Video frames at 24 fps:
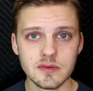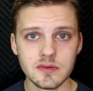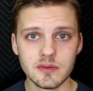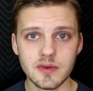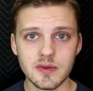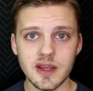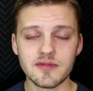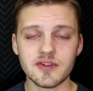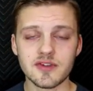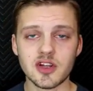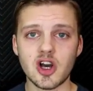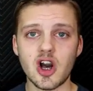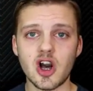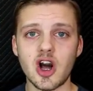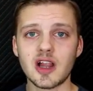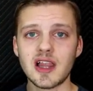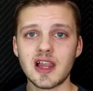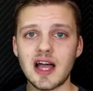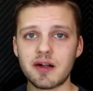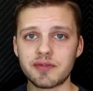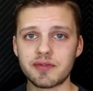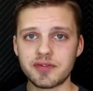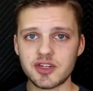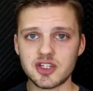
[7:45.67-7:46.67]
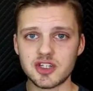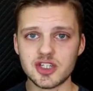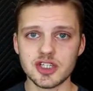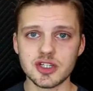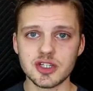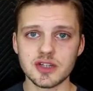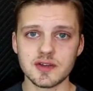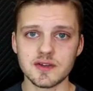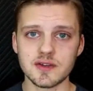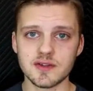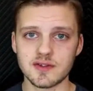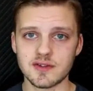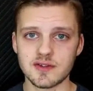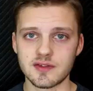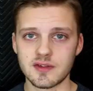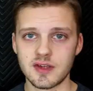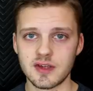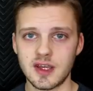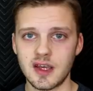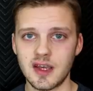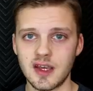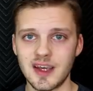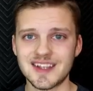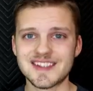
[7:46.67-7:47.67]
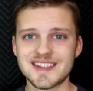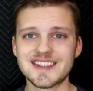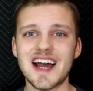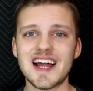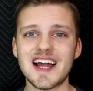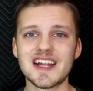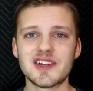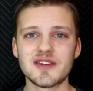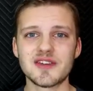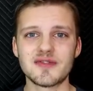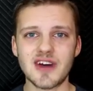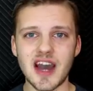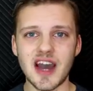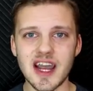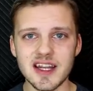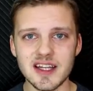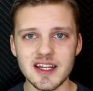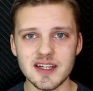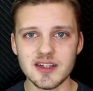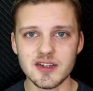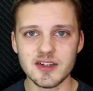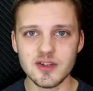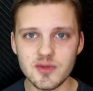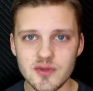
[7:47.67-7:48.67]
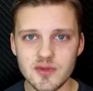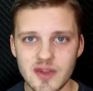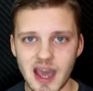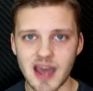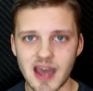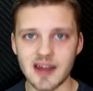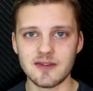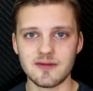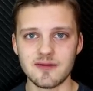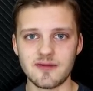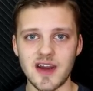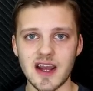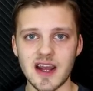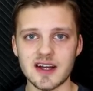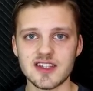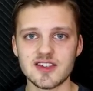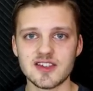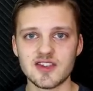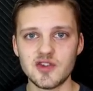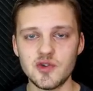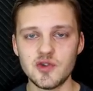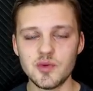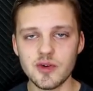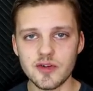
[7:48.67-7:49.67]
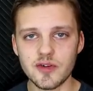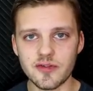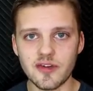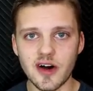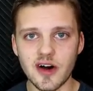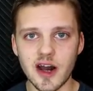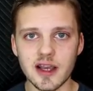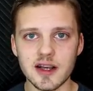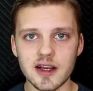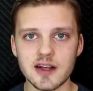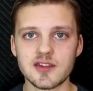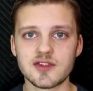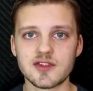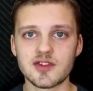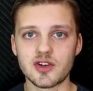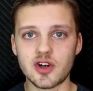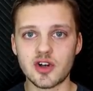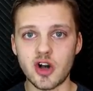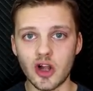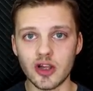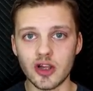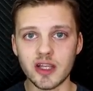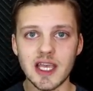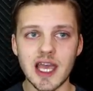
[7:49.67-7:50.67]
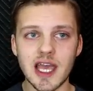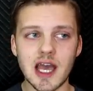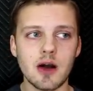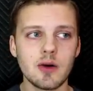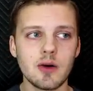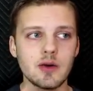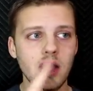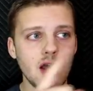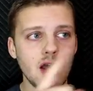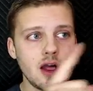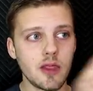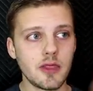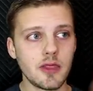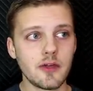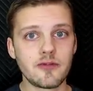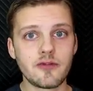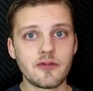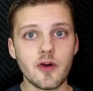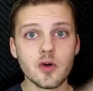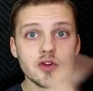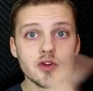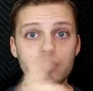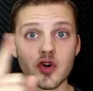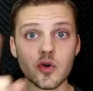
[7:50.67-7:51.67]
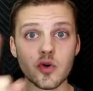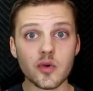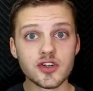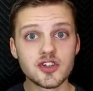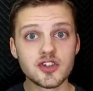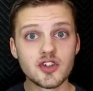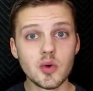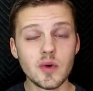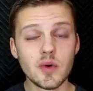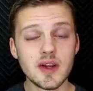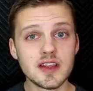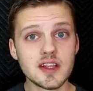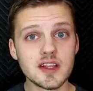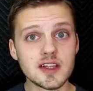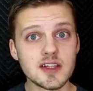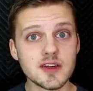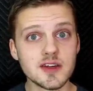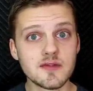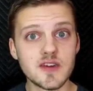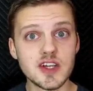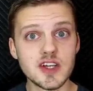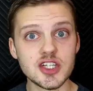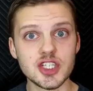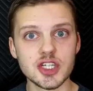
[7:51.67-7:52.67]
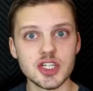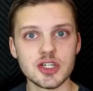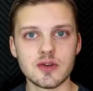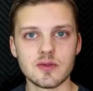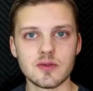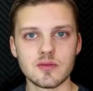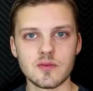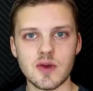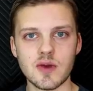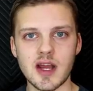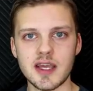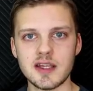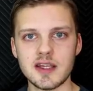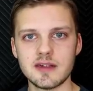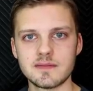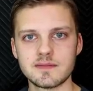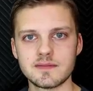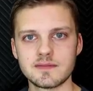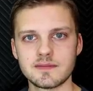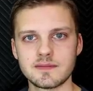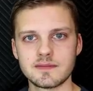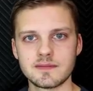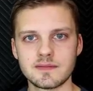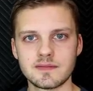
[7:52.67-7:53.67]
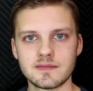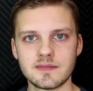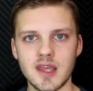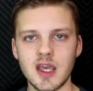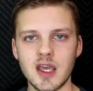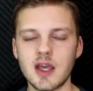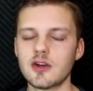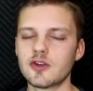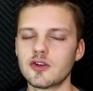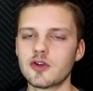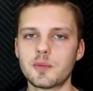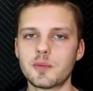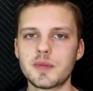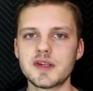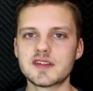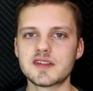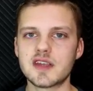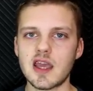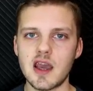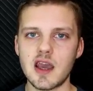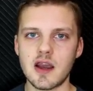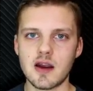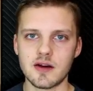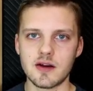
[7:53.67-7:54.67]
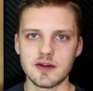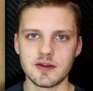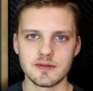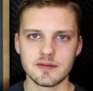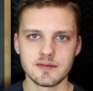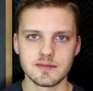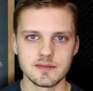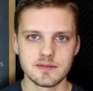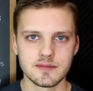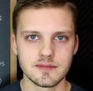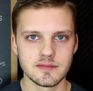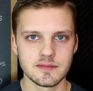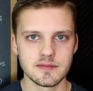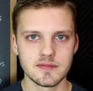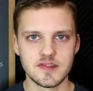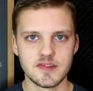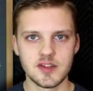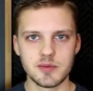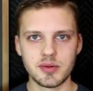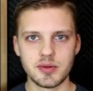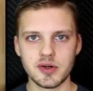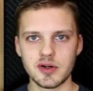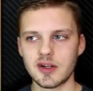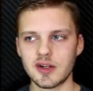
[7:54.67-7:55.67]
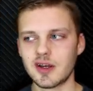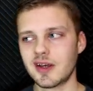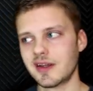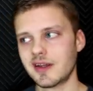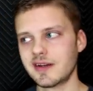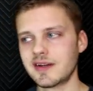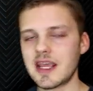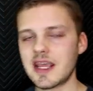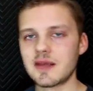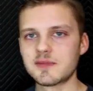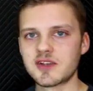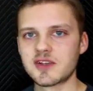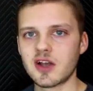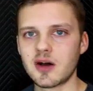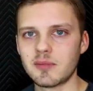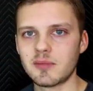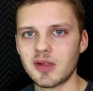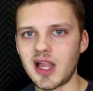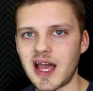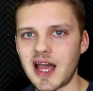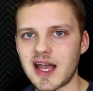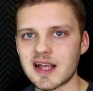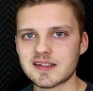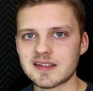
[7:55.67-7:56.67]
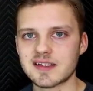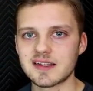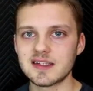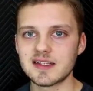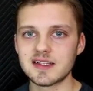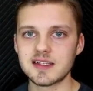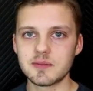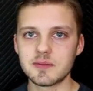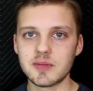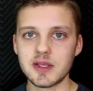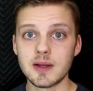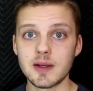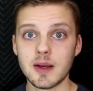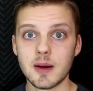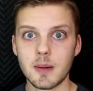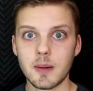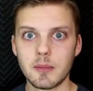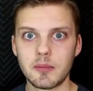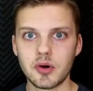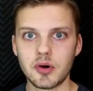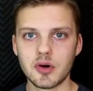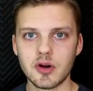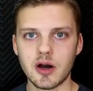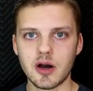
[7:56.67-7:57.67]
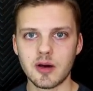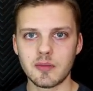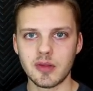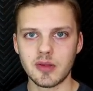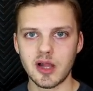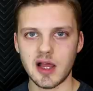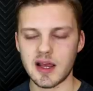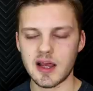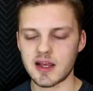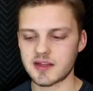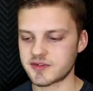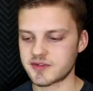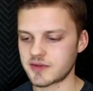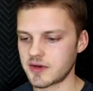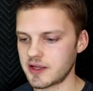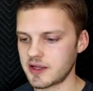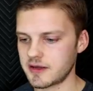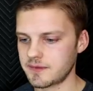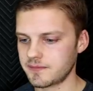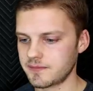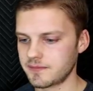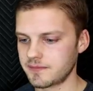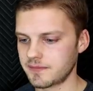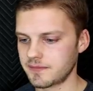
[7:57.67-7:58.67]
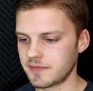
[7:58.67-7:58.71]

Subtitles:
We have to call out the shills. It's not dividing to do that. In fact, it's unifying because you're calling out the folks who are doing the division, right? Don't be scared to put names on blast that need to be put on blast, right?